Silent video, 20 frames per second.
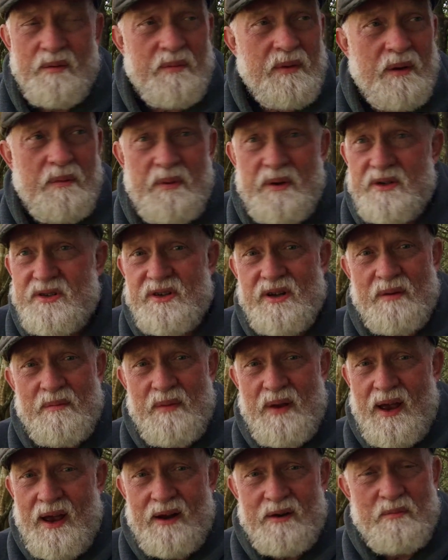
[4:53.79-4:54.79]
maybe
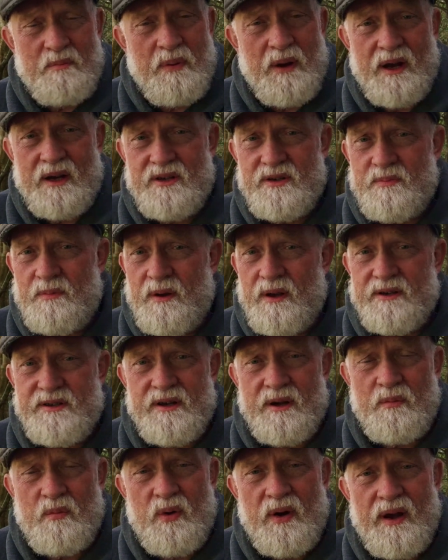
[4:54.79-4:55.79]
some outback
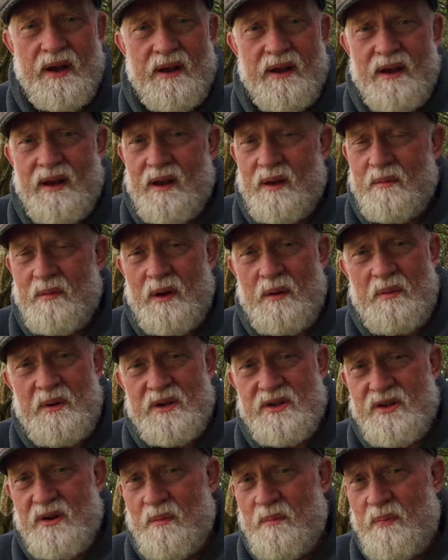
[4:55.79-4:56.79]
somewhere maybe
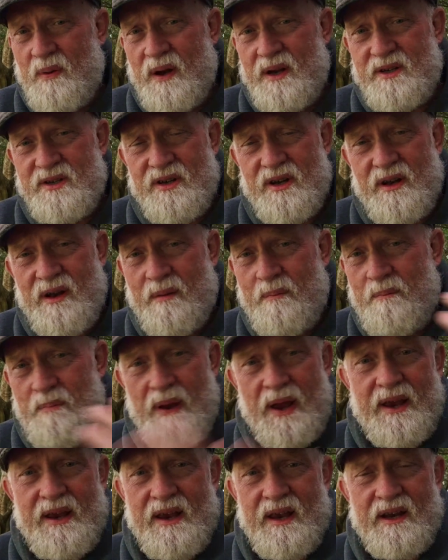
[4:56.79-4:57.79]
someplace in the
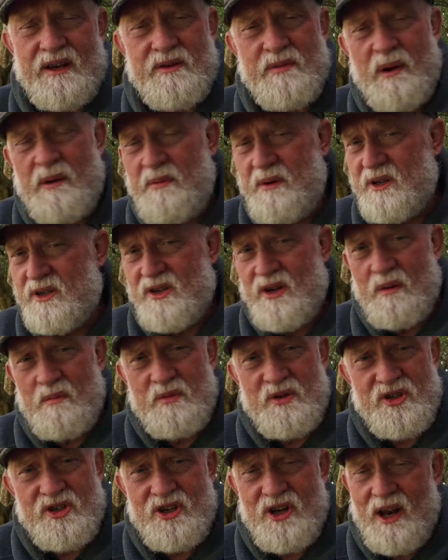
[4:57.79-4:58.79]
back end, maybe
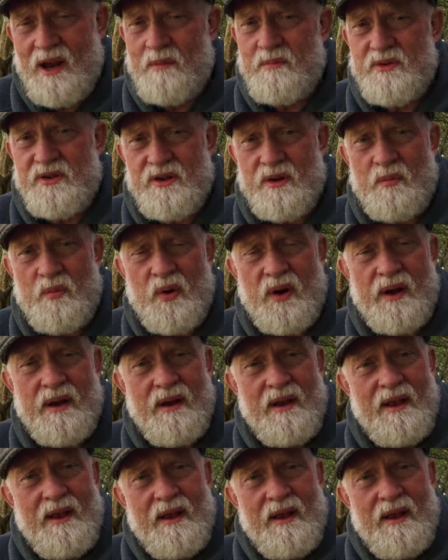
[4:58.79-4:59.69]
some slum somewhere,